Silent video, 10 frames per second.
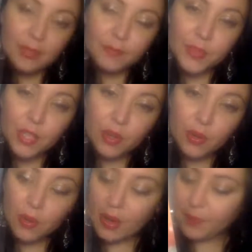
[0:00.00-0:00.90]

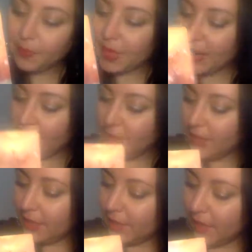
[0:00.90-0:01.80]
So I
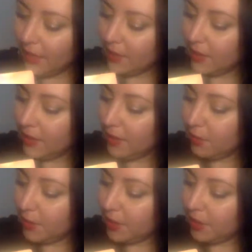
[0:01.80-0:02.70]
really think
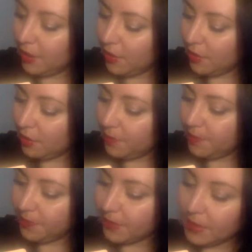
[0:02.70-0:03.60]
with you
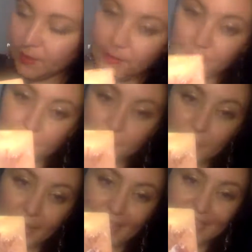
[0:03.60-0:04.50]

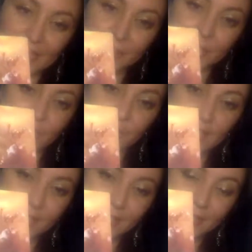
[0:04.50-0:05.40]
as the Magician,